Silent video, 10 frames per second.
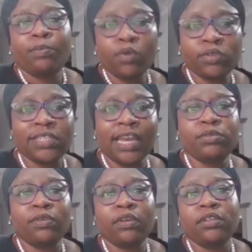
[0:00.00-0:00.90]
Most
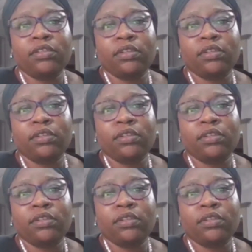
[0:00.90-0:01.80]
times, the
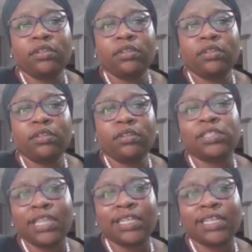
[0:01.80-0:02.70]
trust
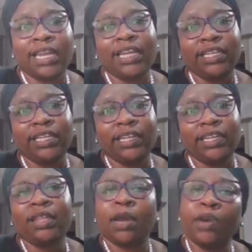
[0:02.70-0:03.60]
did clearly
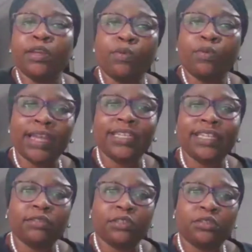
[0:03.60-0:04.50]
that when you wind down
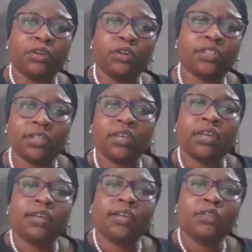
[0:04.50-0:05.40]
the trust,
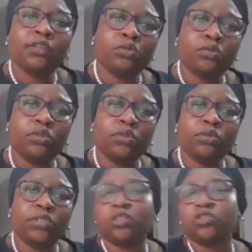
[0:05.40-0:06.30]
you
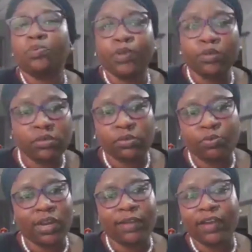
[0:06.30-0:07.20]
distribute
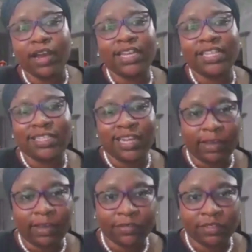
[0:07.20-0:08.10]
whatever is
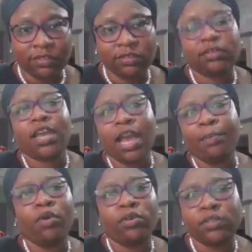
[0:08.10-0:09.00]
left
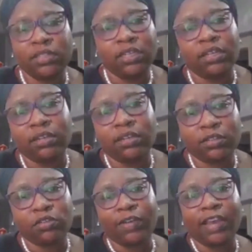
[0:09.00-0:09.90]
amongst the
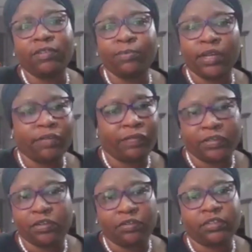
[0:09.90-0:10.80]
surviving
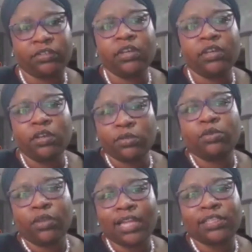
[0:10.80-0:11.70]
beneficiaries.
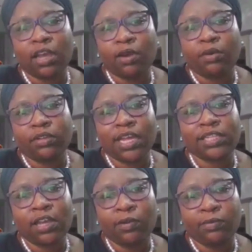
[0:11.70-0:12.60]
So that's how
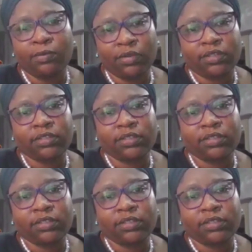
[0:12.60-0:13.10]
it works.